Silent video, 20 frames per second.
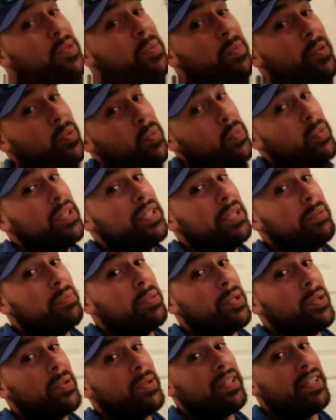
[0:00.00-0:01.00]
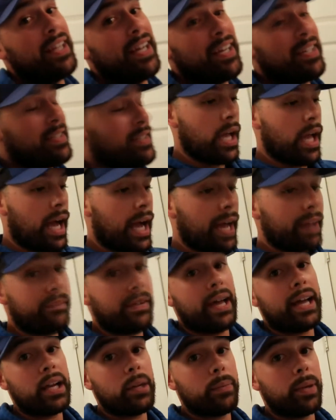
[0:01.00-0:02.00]
be really bloated, actually. I've had
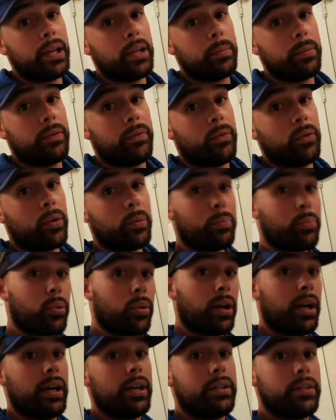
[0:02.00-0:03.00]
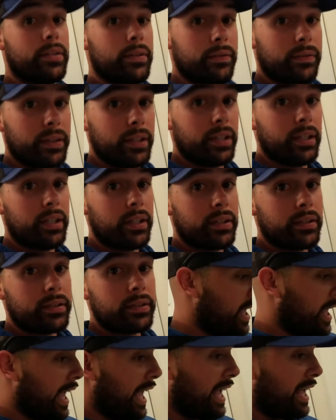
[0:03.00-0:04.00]
a betta before prior to Phoenix,
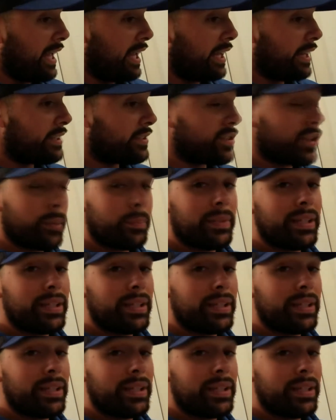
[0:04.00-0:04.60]
and something